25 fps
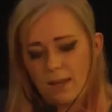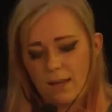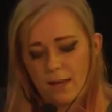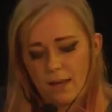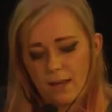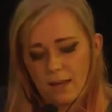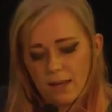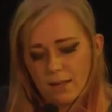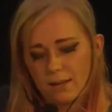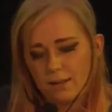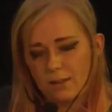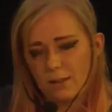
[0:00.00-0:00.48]

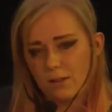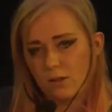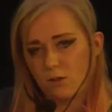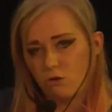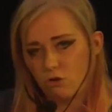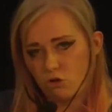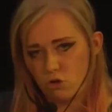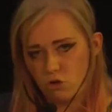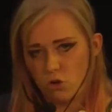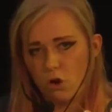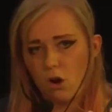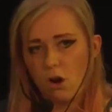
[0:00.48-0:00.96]
and then
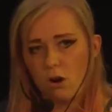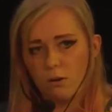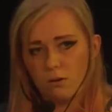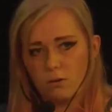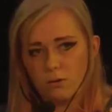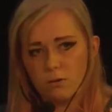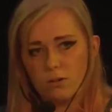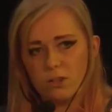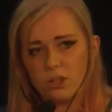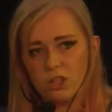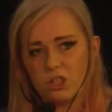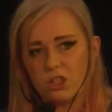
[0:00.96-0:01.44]

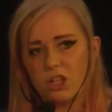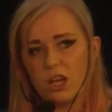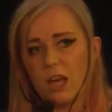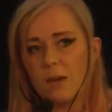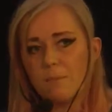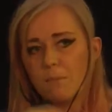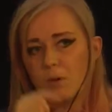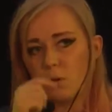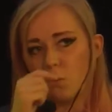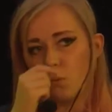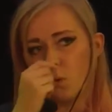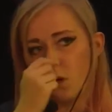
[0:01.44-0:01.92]
draw the
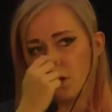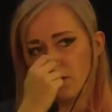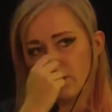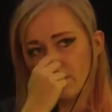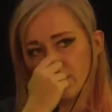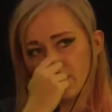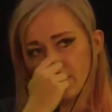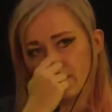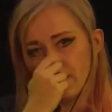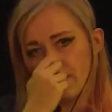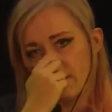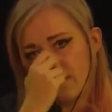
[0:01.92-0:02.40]
shape you
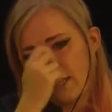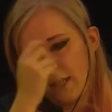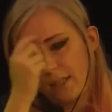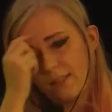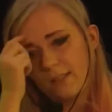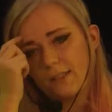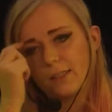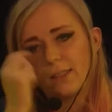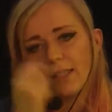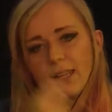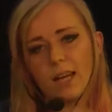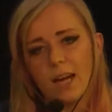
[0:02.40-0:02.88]
want and
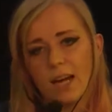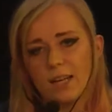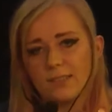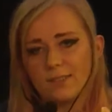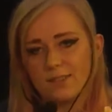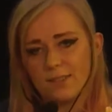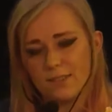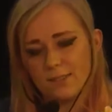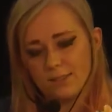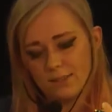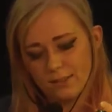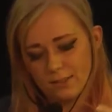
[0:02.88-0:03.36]
then
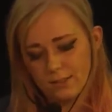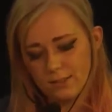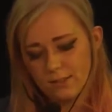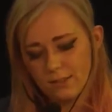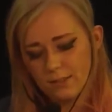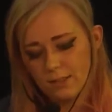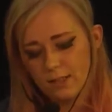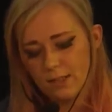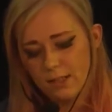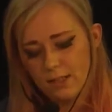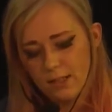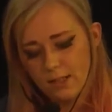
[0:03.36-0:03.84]
cut it.
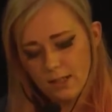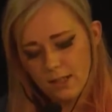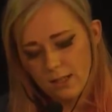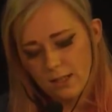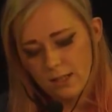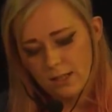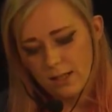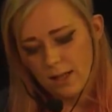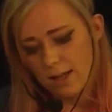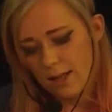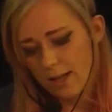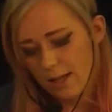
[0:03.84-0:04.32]

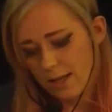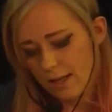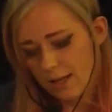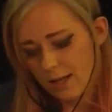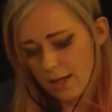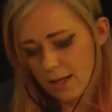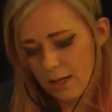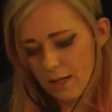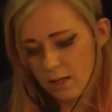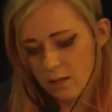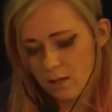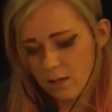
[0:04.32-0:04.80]

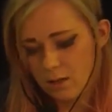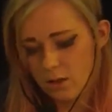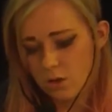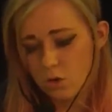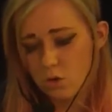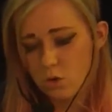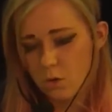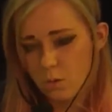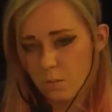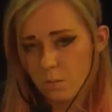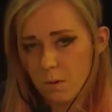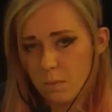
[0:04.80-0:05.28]
And it
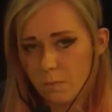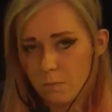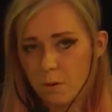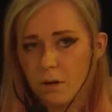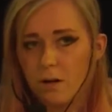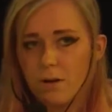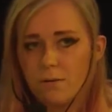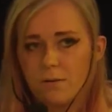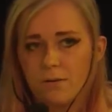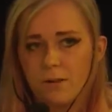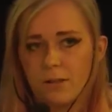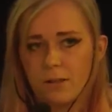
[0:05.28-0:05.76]
should be
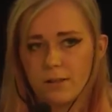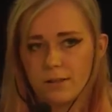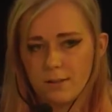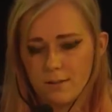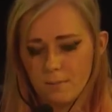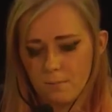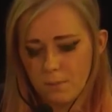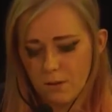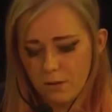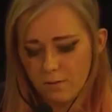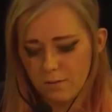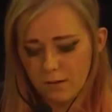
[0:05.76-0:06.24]

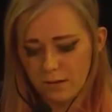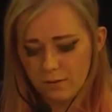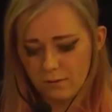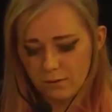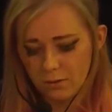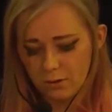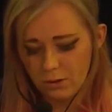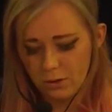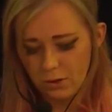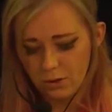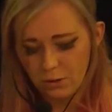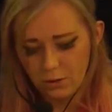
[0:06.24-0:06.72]
perfect
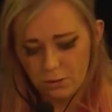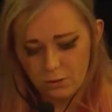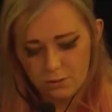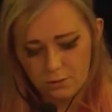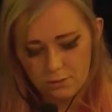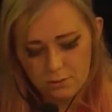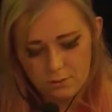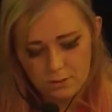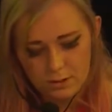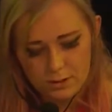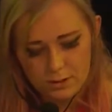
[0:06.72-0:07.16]
for you.